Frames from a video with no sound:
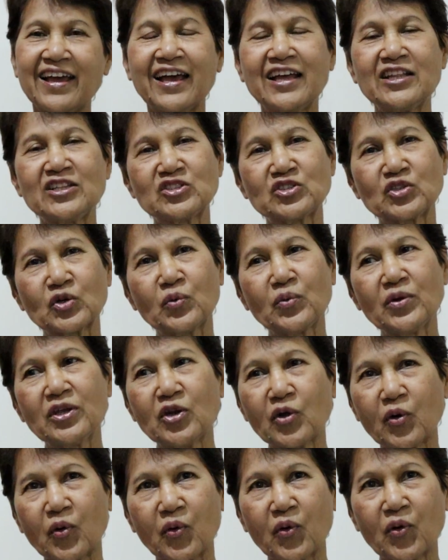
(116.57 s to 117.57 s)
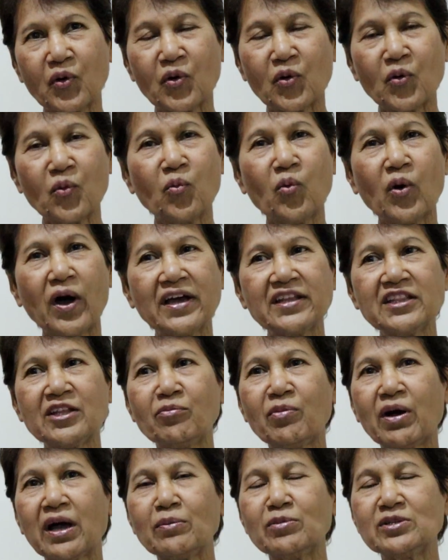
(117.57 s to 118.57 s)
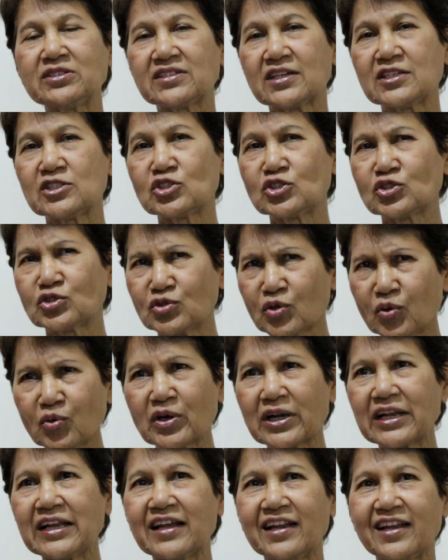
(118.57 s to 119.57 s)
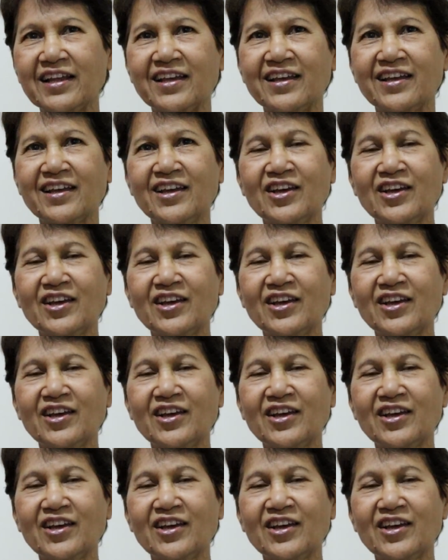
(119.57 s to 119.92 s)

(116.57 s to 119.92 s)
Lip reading: And so we know why the Bible says so clearly,